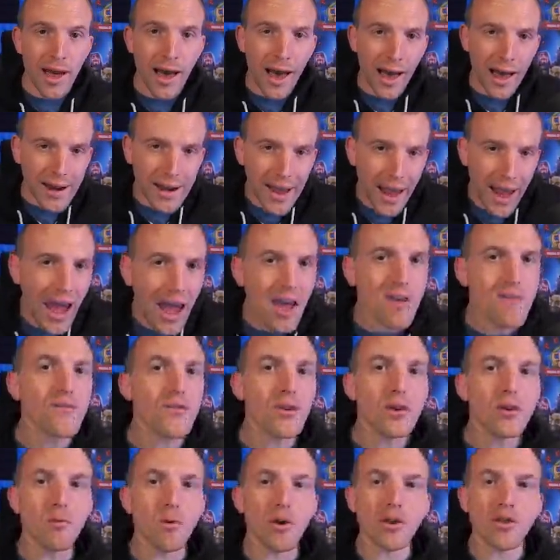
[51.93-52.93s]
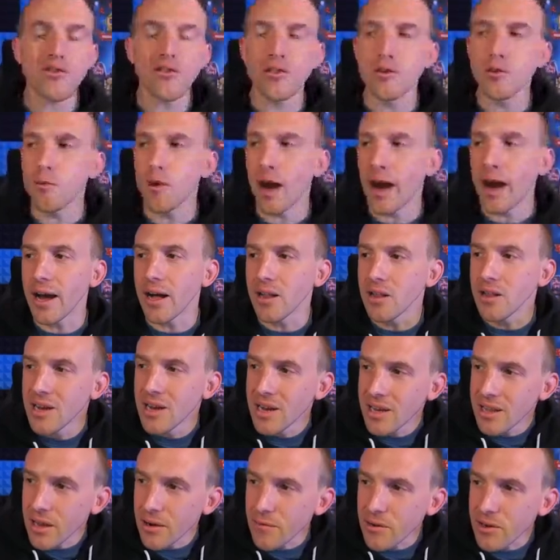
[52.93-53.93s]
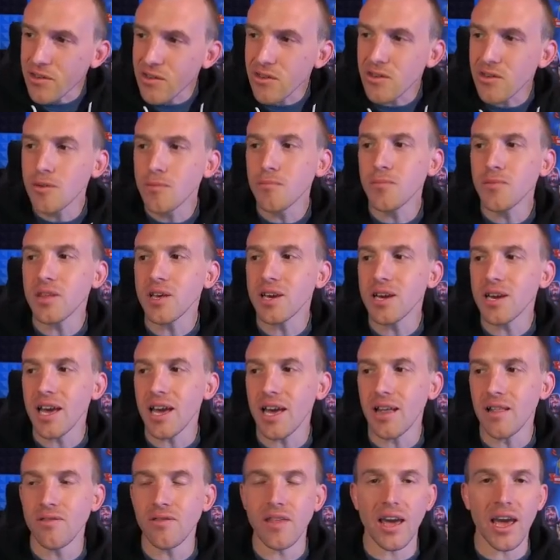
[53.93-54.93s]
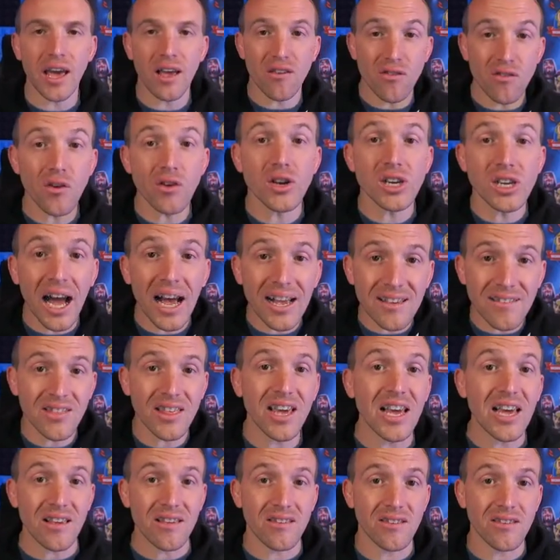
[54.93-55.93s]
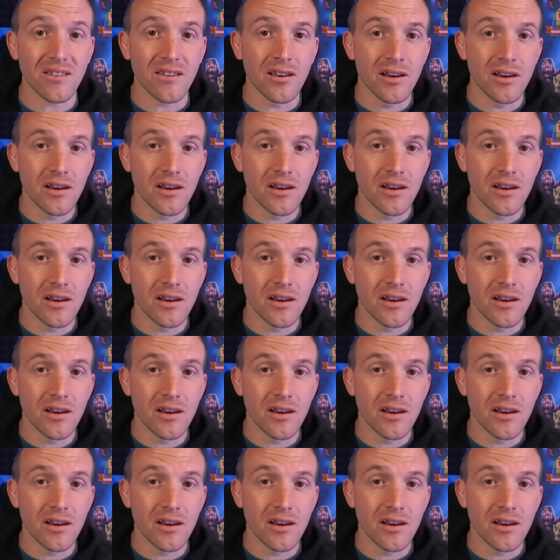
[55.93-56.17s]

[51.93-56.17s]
And every once in a while, there is something in there such as this.